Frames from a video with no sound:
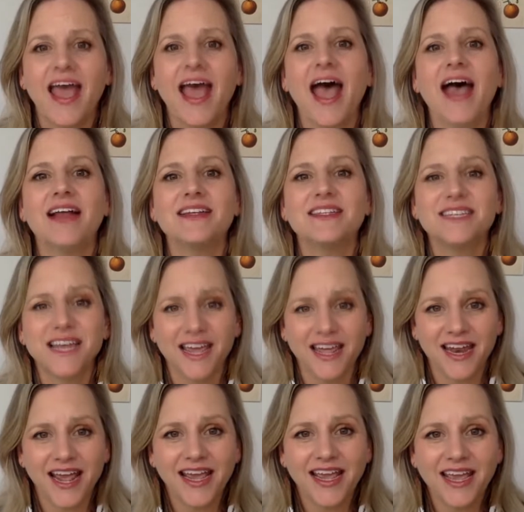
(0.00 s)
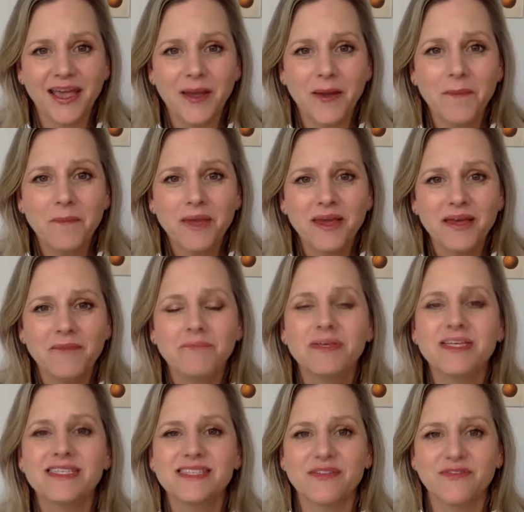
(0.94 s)
at 10 a.m.
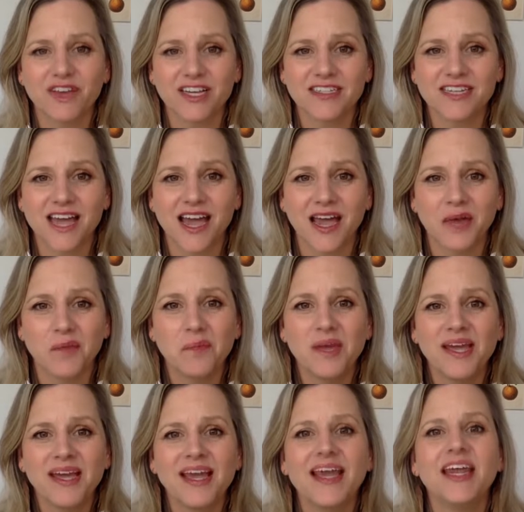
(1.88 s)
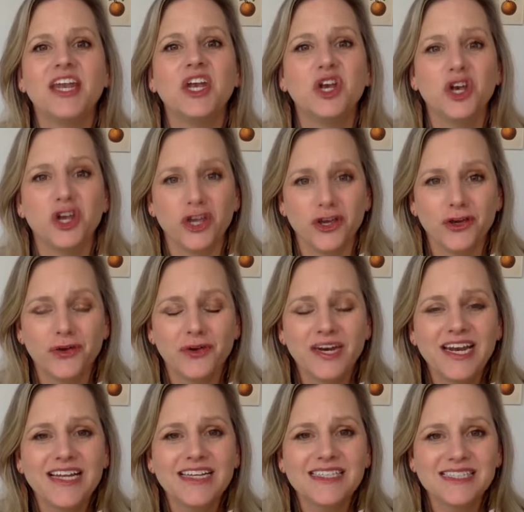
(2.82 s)
Pacific time,
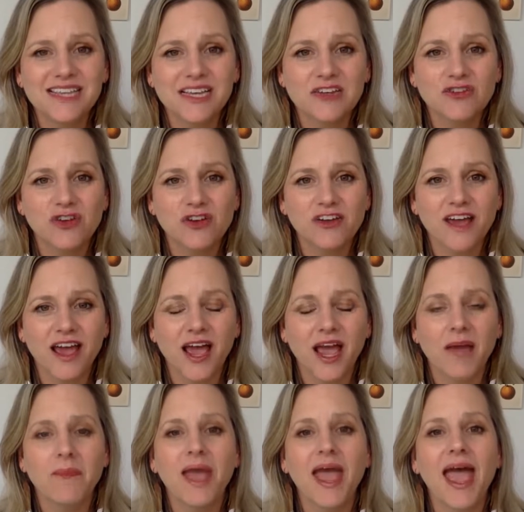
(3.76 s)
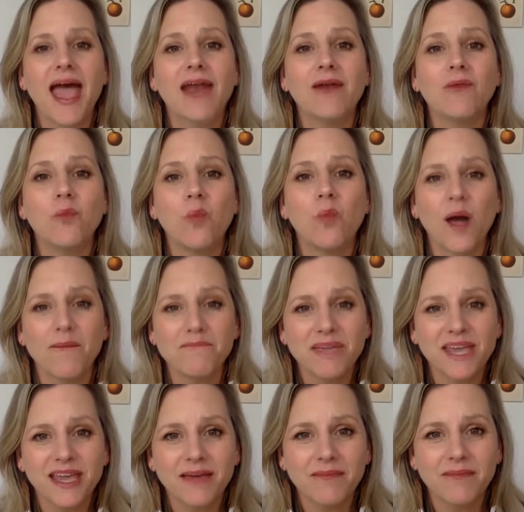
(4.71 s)
noon Central Time, and 1
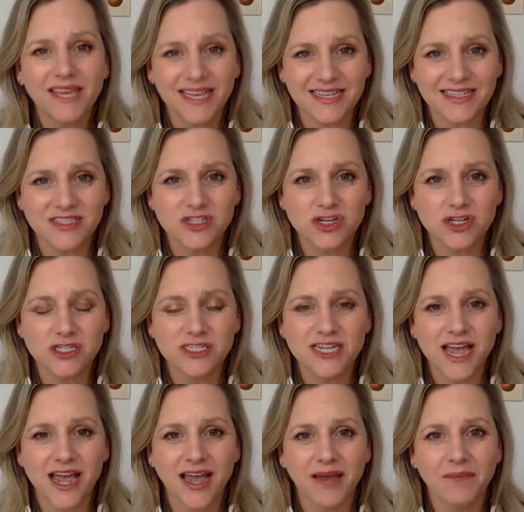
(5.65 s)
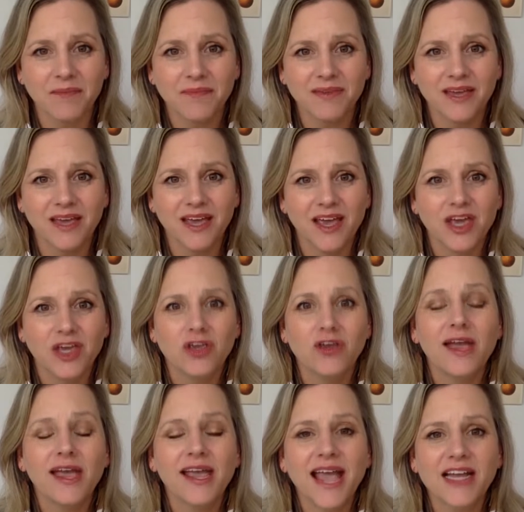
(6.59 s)
p.m. Eastern Time.
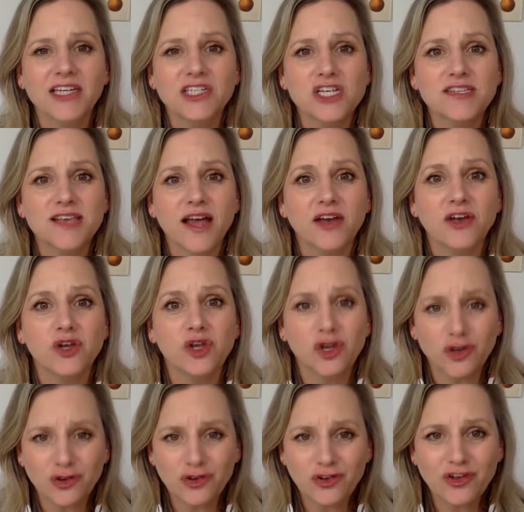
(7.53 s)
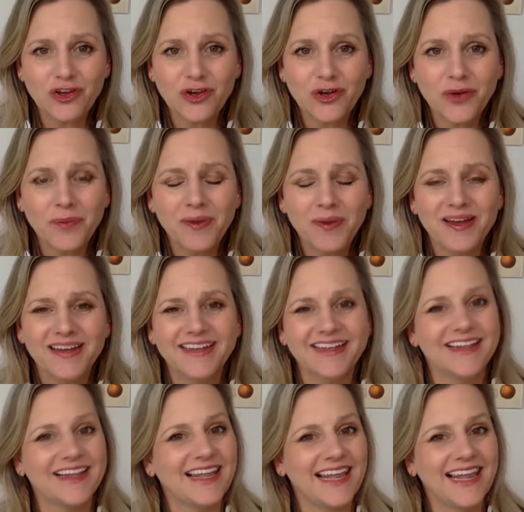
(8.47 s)
You can catch us on YouTube,
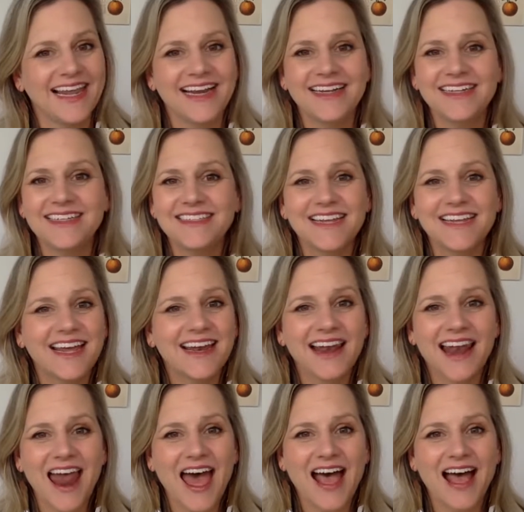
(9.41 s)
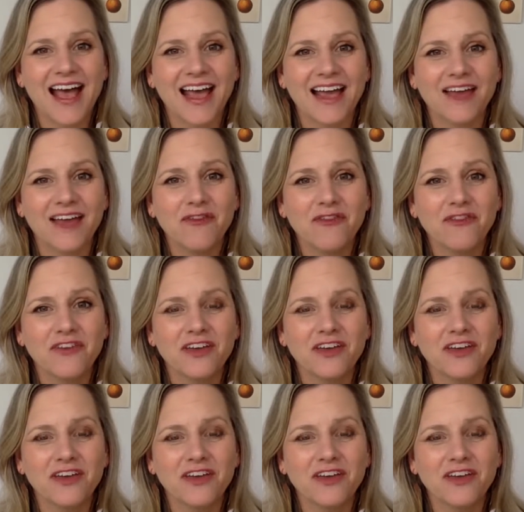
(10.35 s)
LinkedIn Live,